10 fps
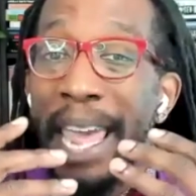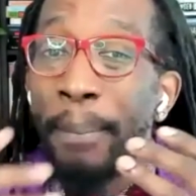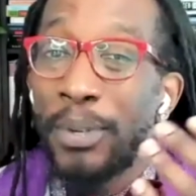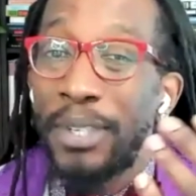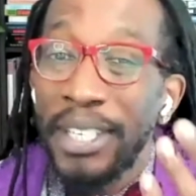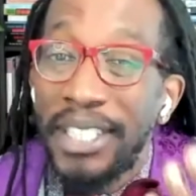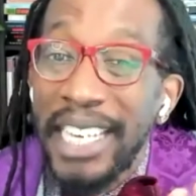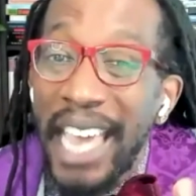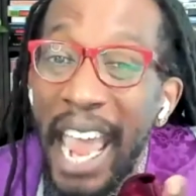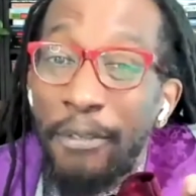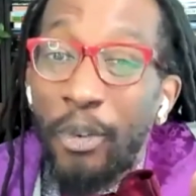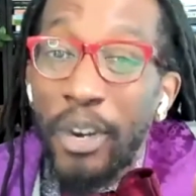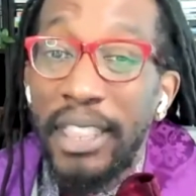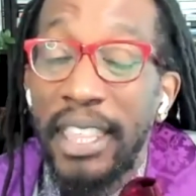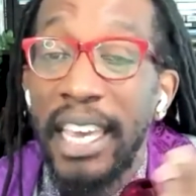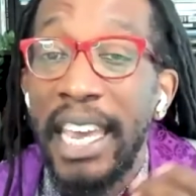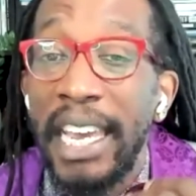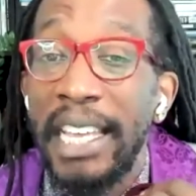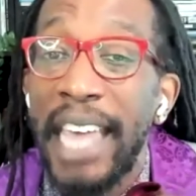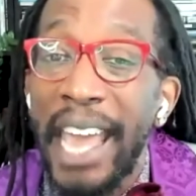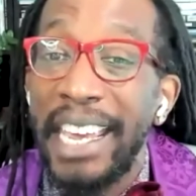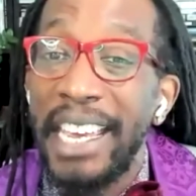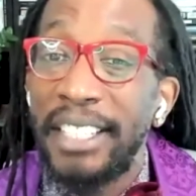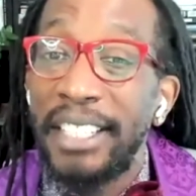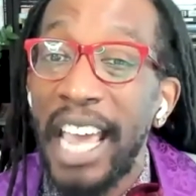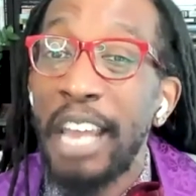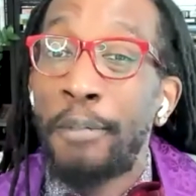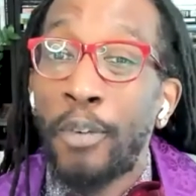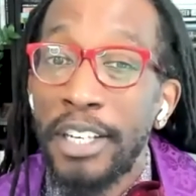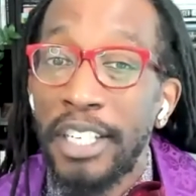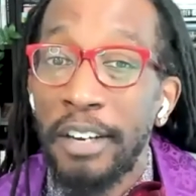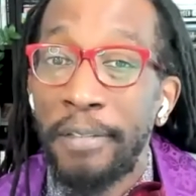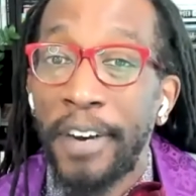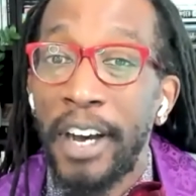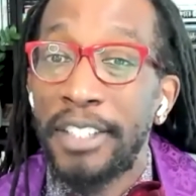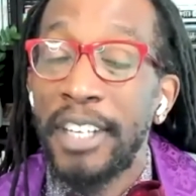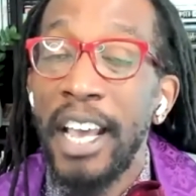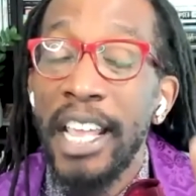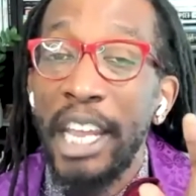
be able to see everything that is in front of us.